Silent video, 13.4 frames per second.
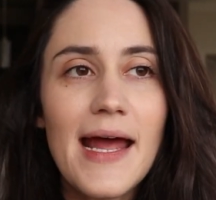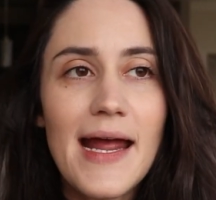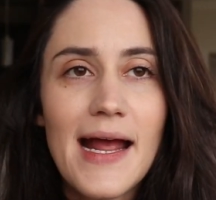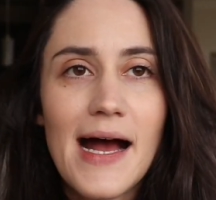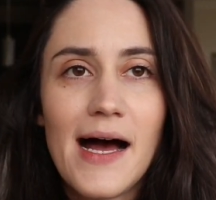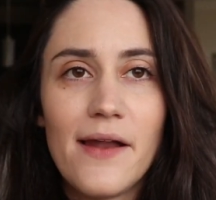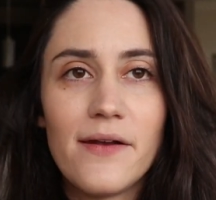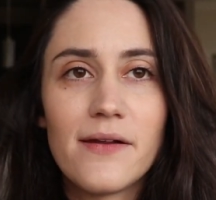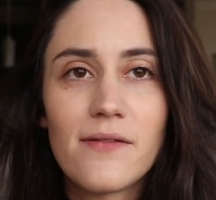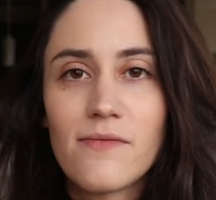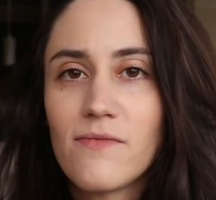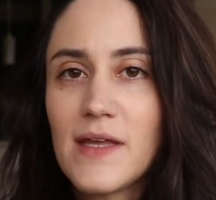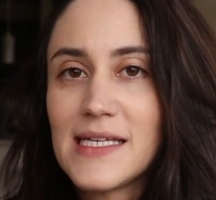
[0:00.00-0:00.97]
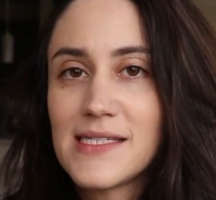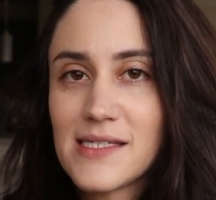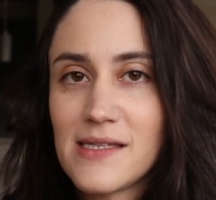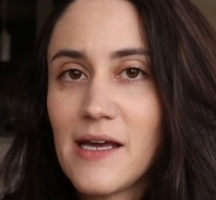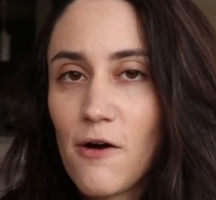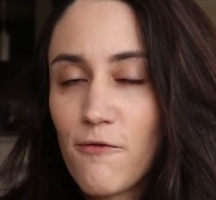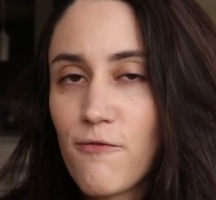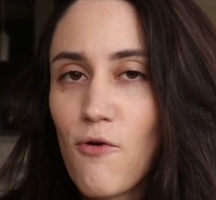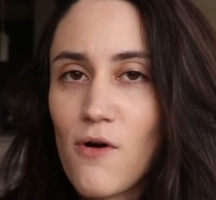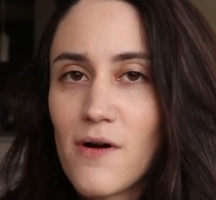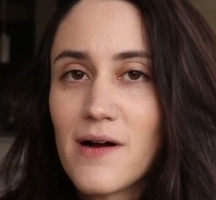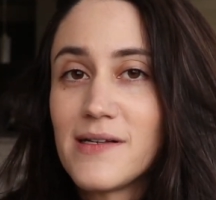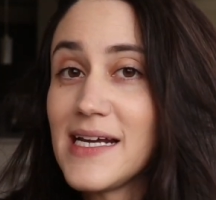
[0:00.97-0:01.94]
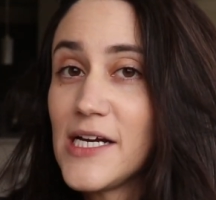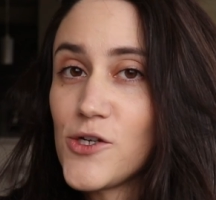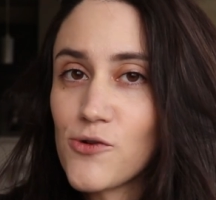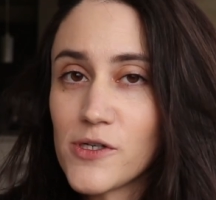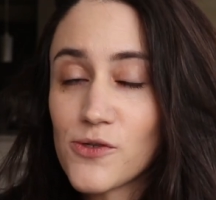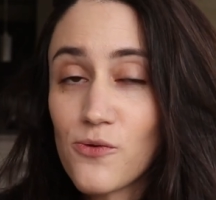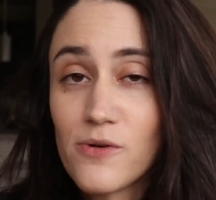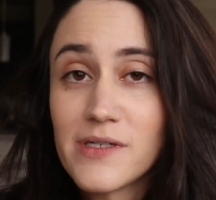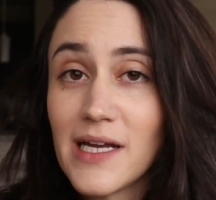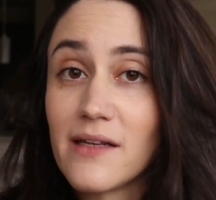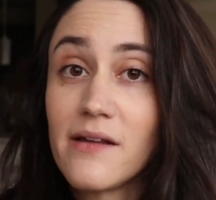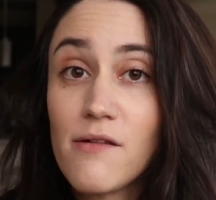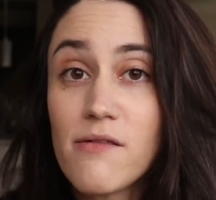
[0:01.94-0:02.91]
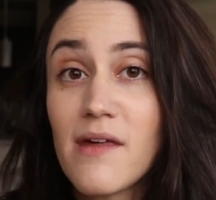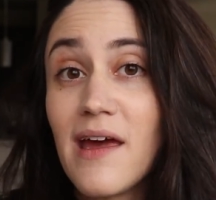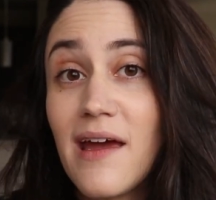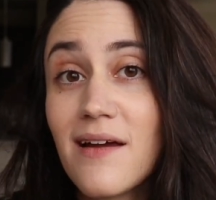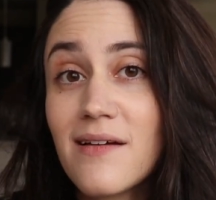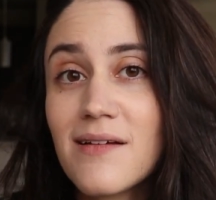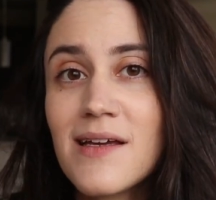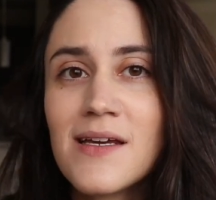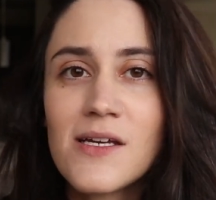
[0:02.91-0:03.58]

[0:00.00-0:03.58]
and it's therefore a dangerous or deadly thing.